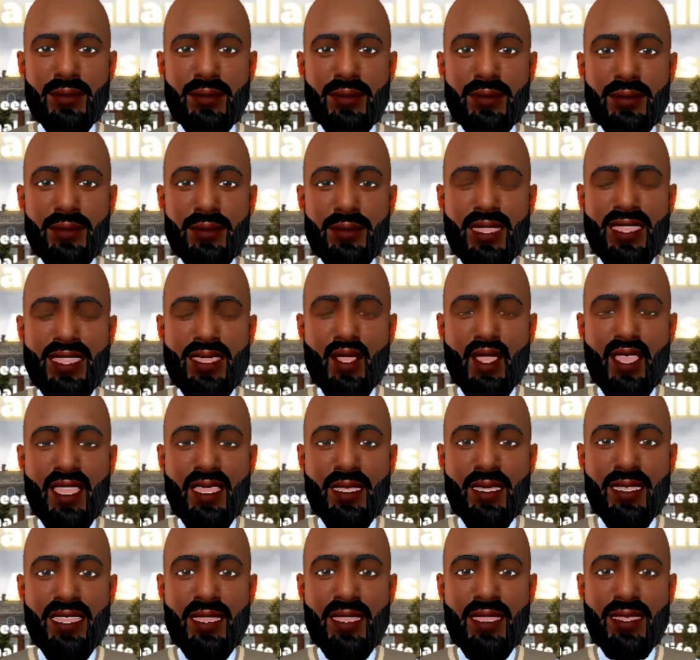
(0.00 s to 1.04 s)
A
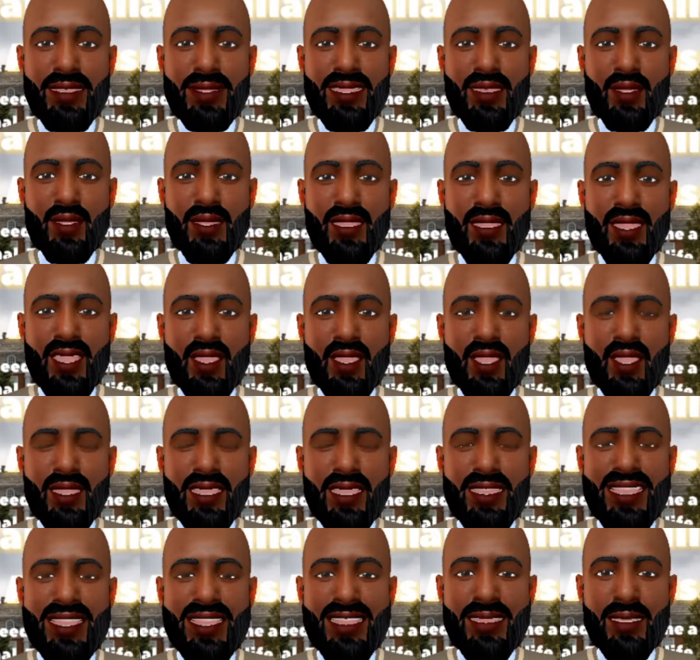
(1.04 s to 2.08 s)
merger is the
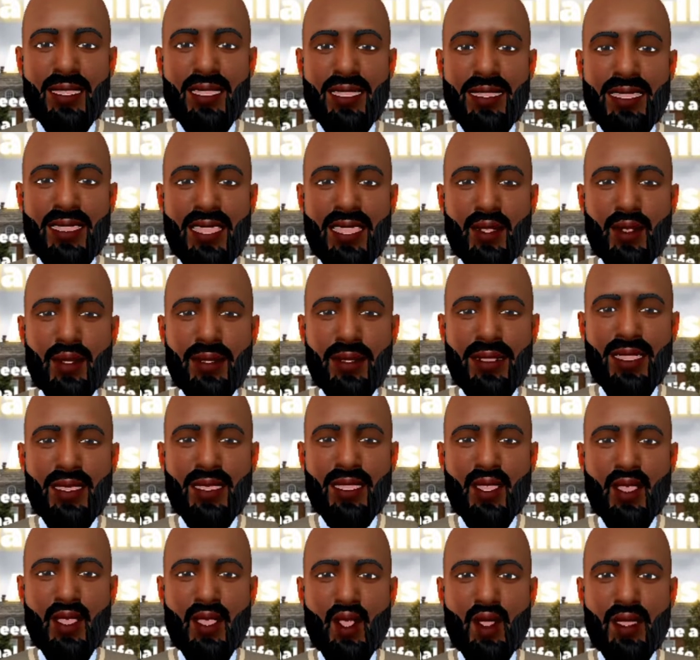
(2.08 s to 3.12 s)
combination of two
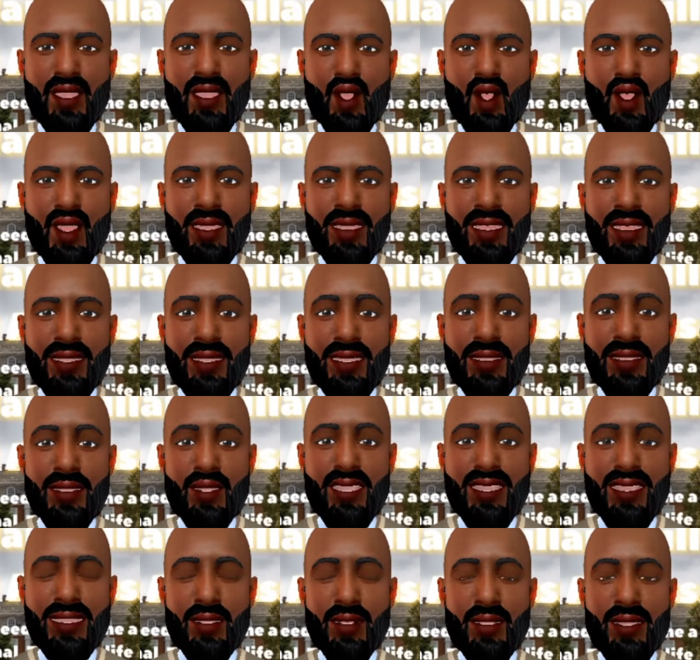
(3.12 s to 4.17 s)
or more
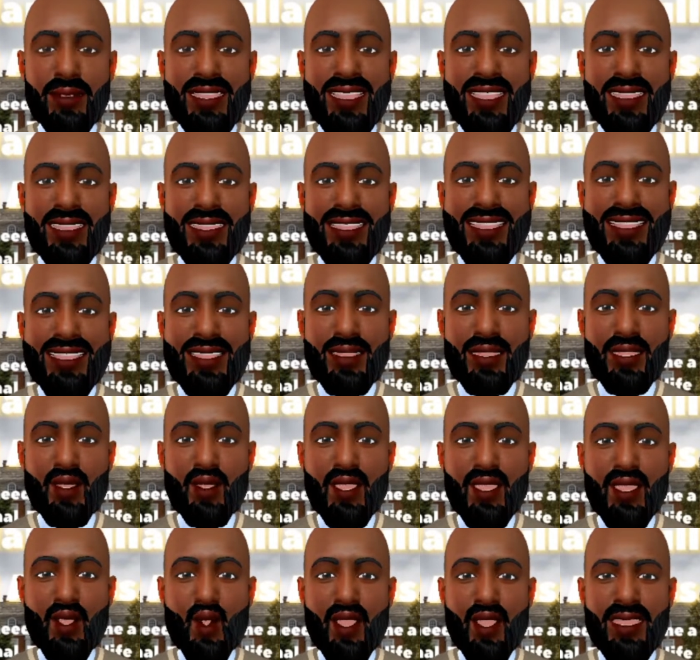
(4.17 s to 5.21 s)
entities into
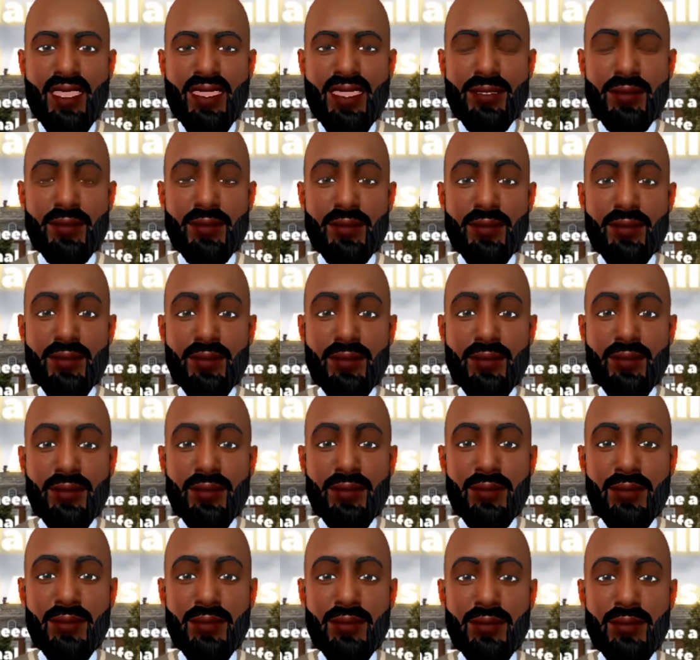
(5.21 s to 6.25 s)
one.
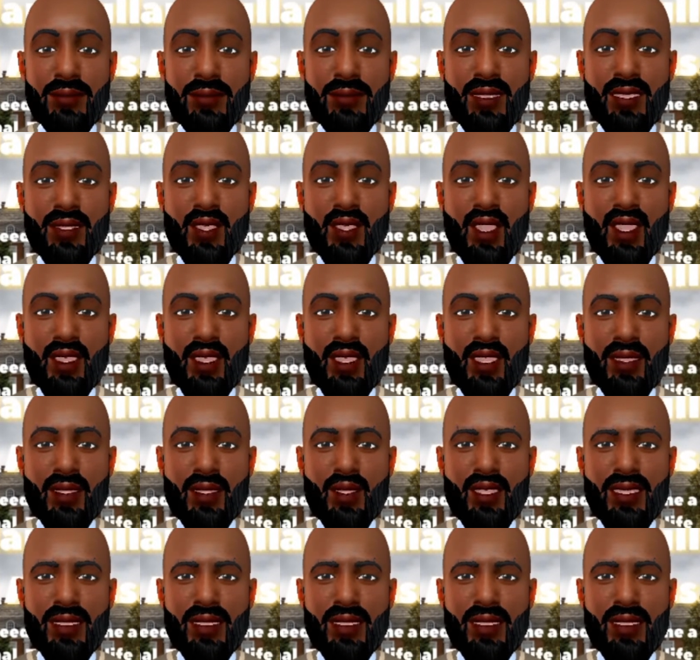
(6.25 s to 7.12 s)
The purpose is